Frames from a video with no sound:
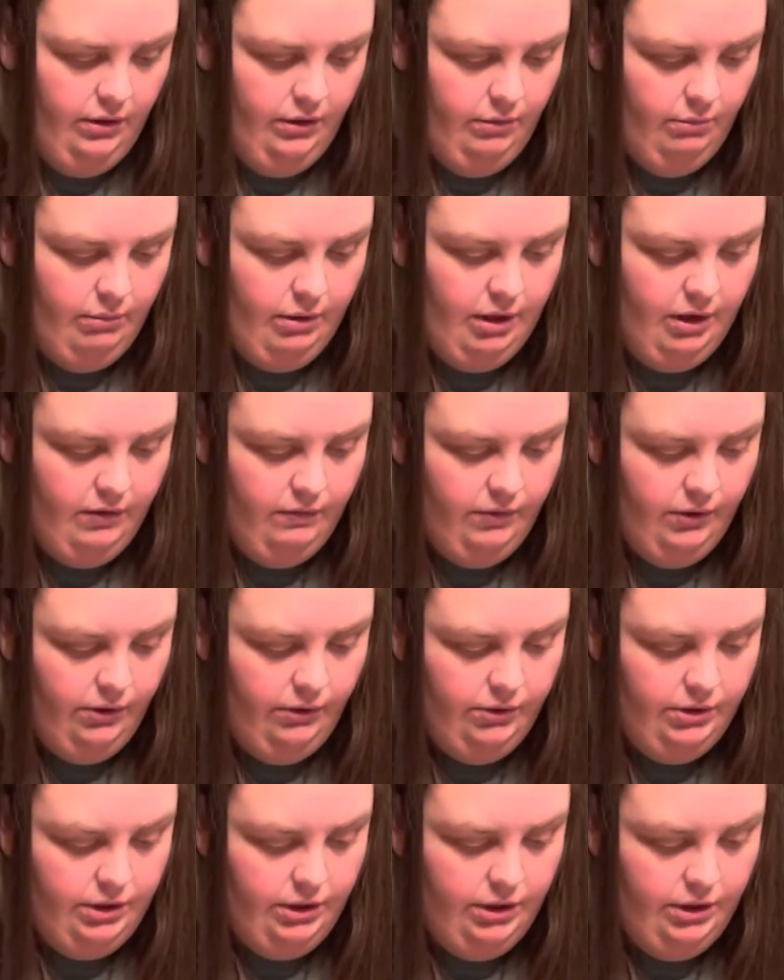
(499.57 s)
my
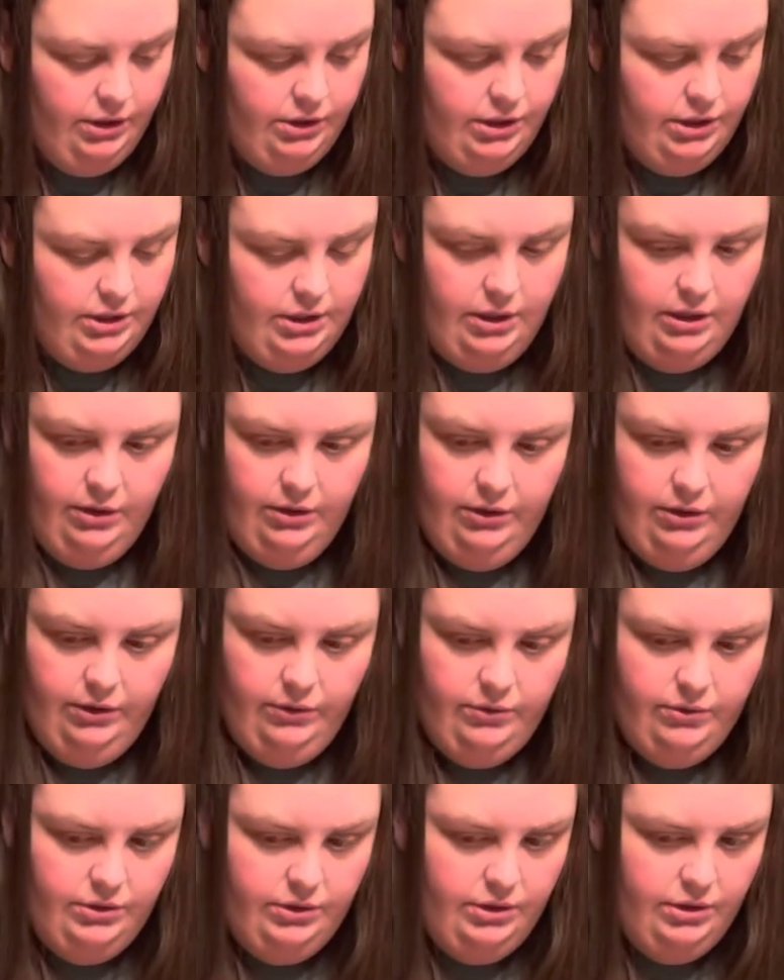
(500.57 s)
voltage as I
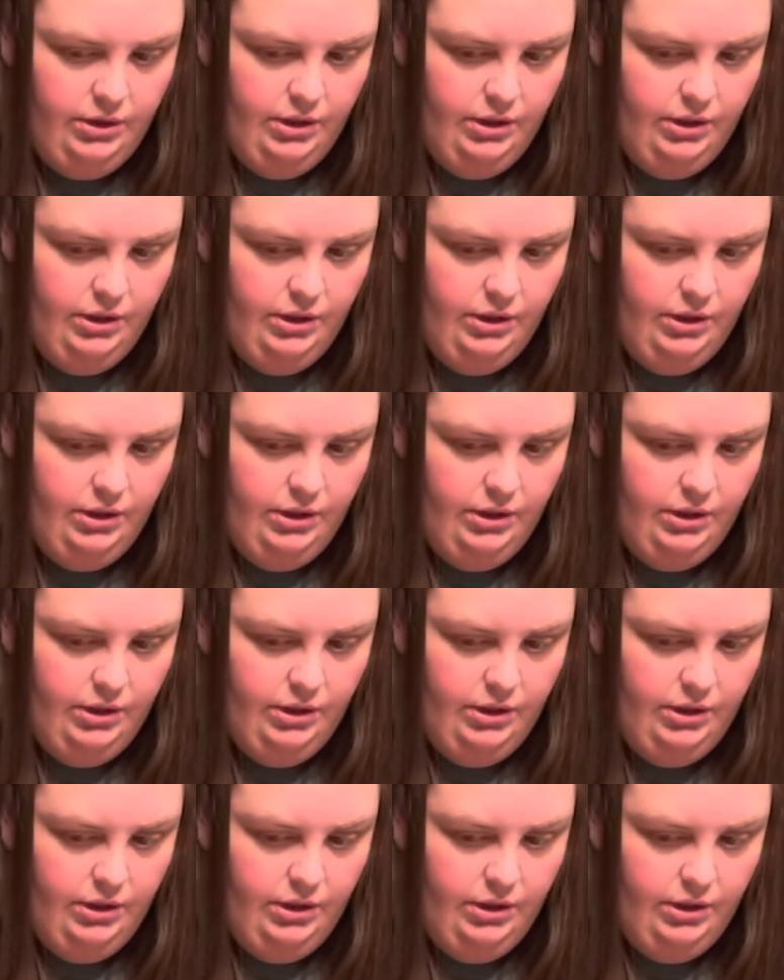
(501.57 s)
close